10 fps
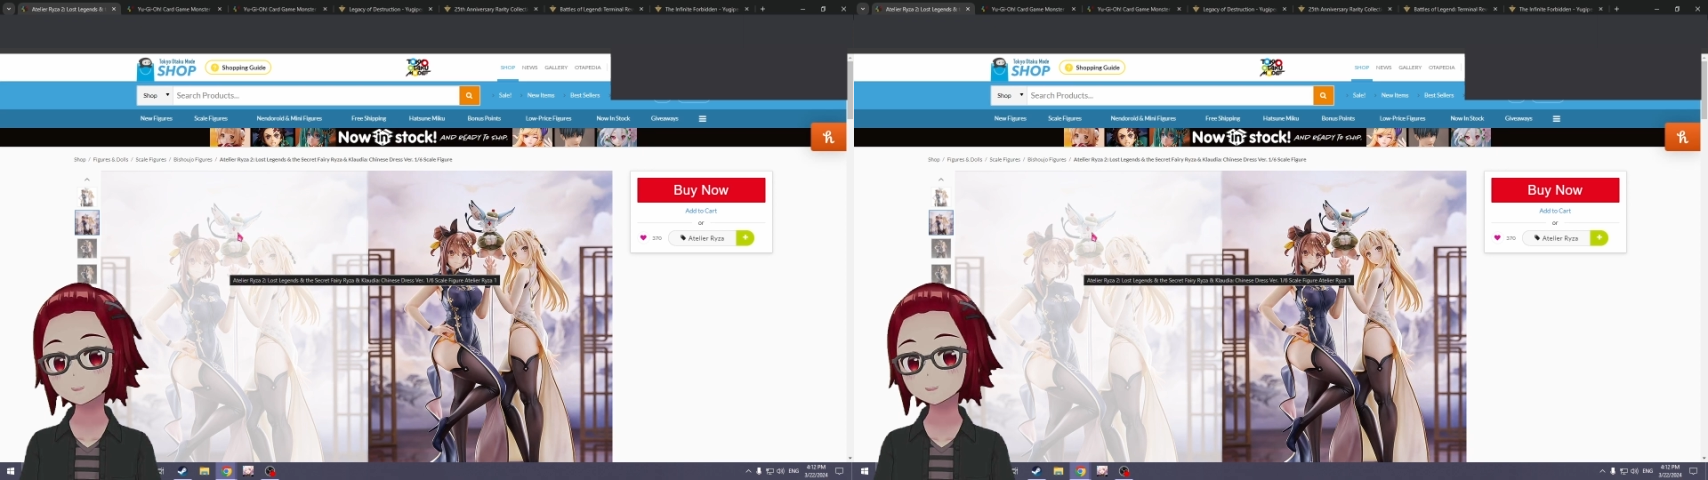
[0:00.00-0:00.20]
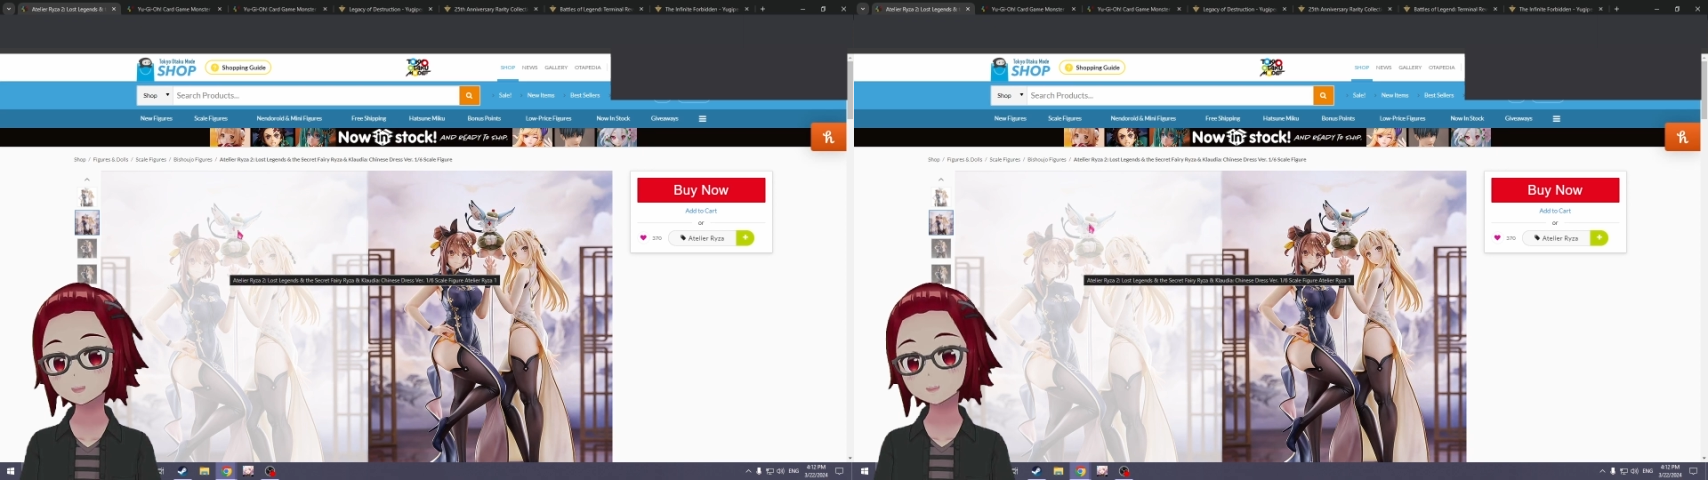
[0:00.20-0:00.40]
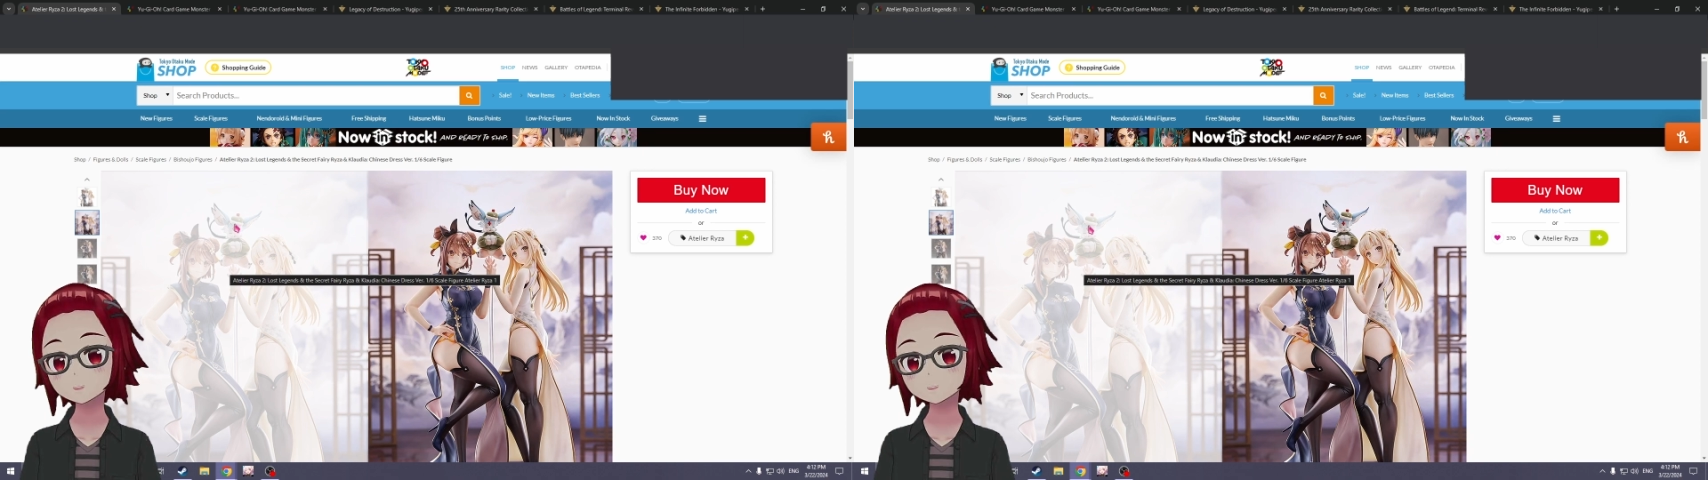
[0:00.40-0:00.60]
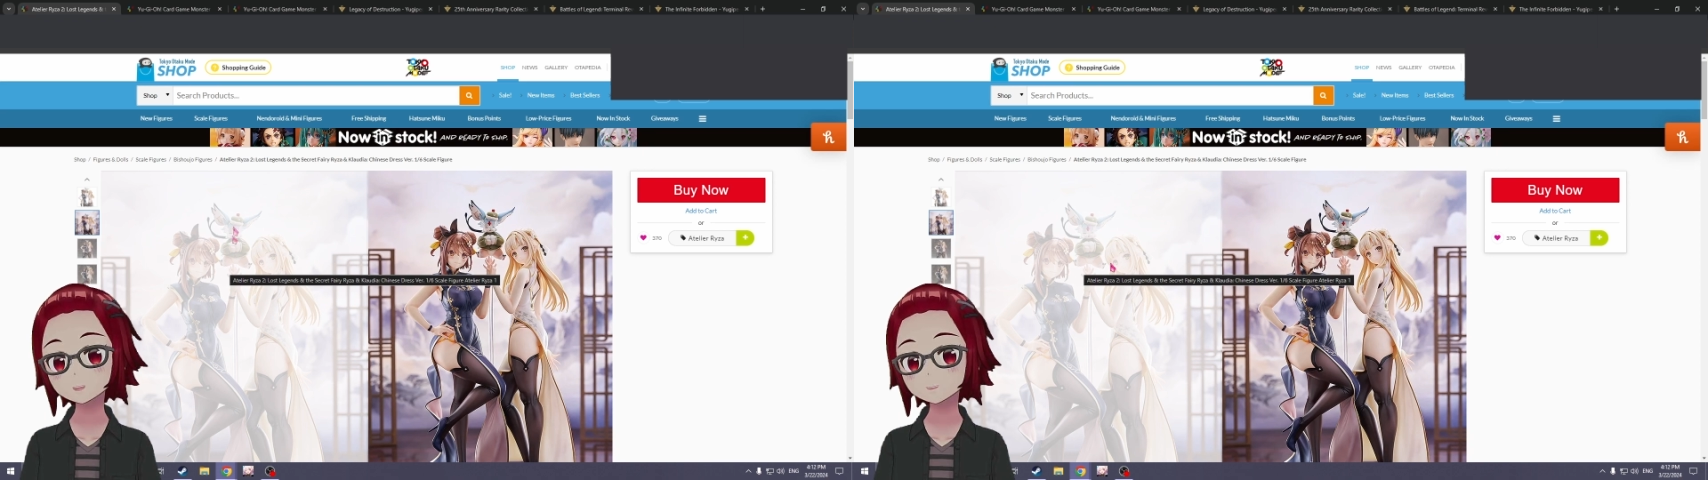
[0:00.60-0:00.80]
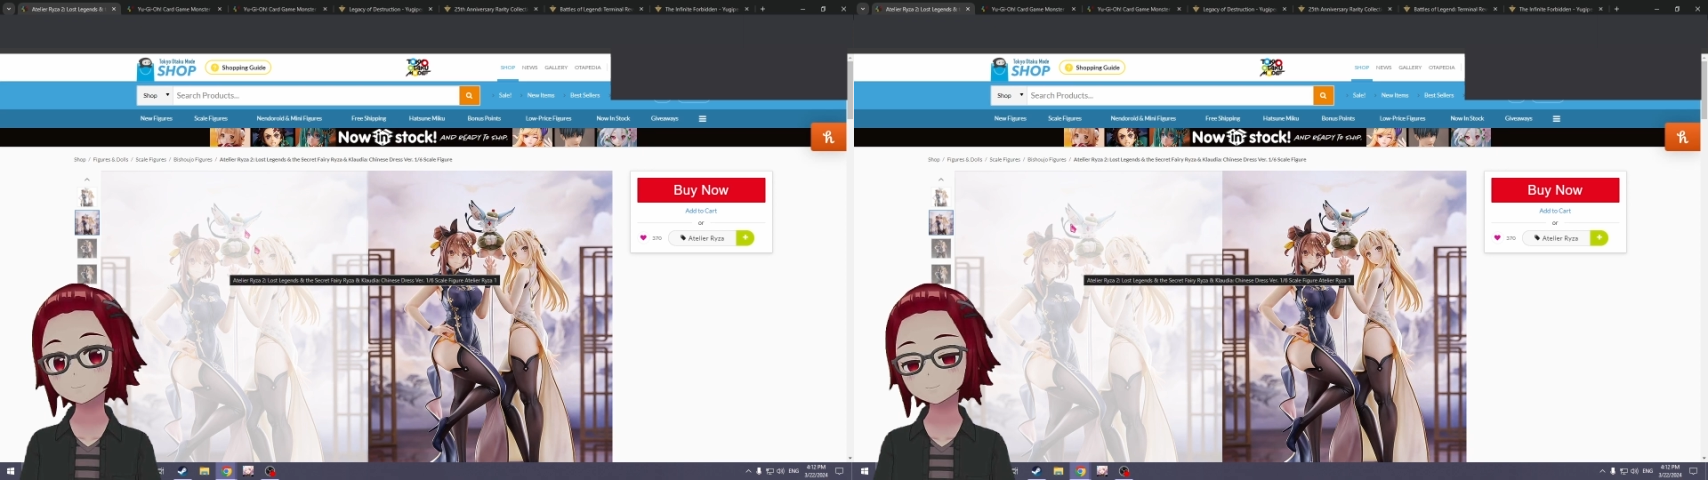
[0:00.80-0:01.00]
And you
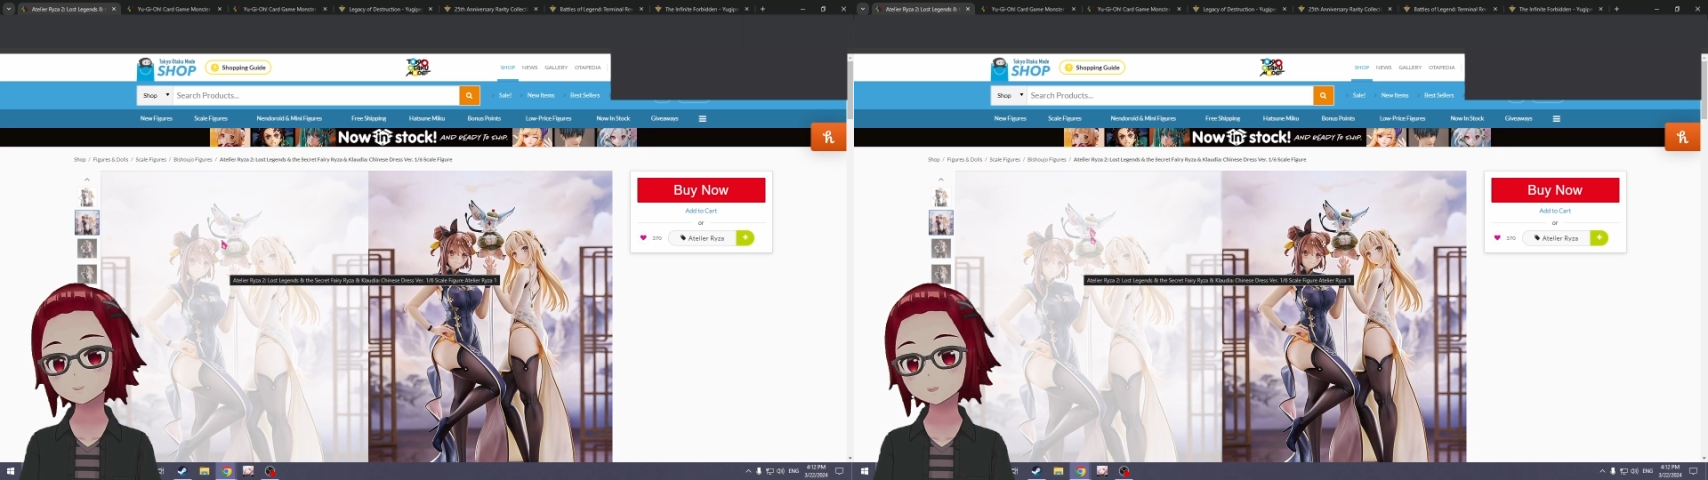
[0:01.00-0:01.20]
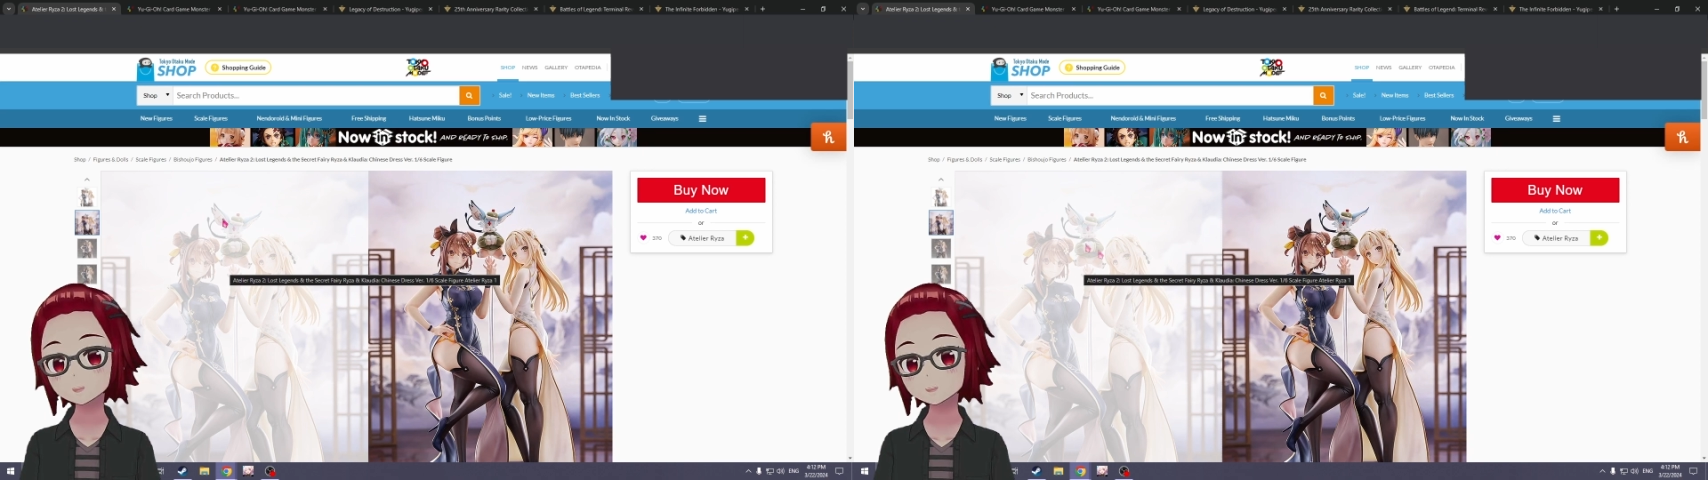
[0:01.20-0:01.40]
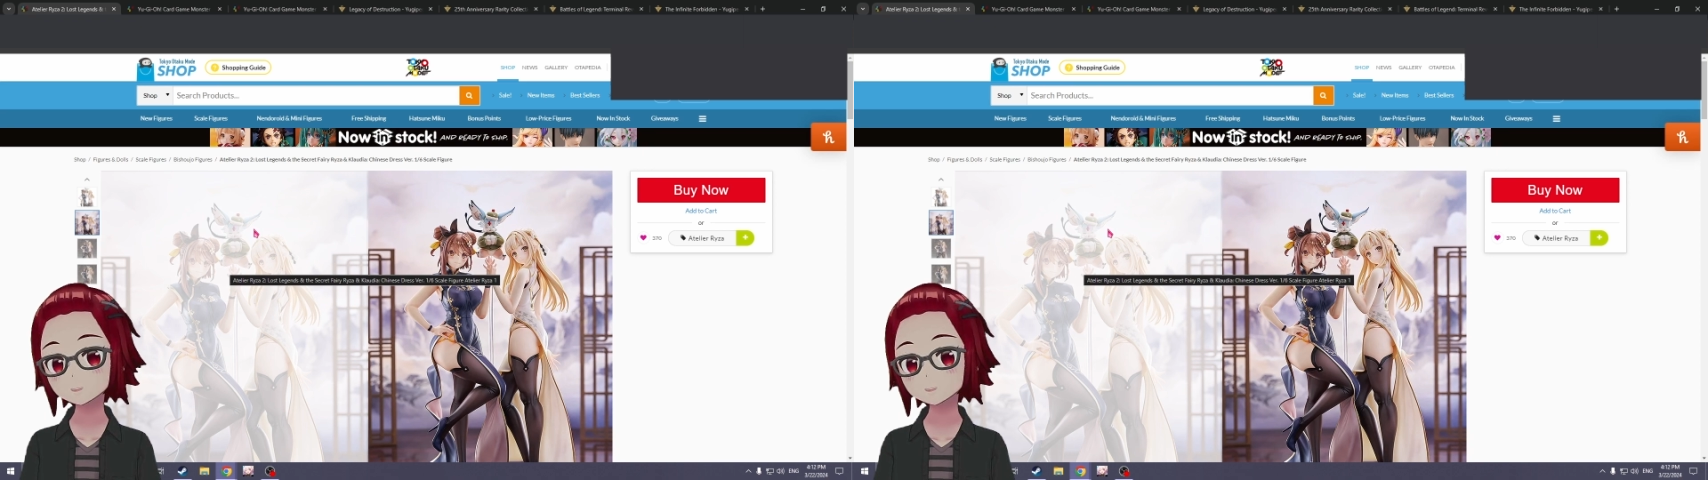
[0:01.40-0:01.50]
get Fee,